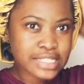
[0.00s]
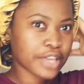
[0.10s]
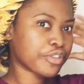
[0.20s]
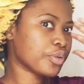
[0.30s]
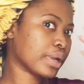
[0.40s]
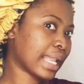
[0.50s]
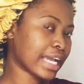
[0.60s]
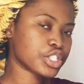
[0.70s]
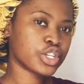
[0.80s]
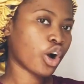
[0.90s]
if you would like
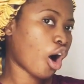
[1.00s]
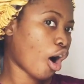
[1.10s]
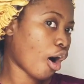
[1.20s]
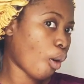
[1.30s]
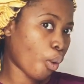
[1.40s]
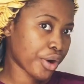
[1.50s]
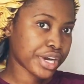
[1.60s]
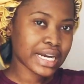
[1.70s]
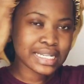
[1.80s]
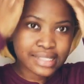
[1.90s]
to order
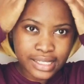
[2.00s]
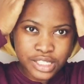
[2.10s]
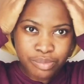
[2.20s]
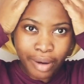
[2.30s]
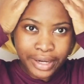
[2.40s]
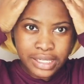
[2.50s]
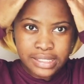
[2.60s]
a satin bonnet,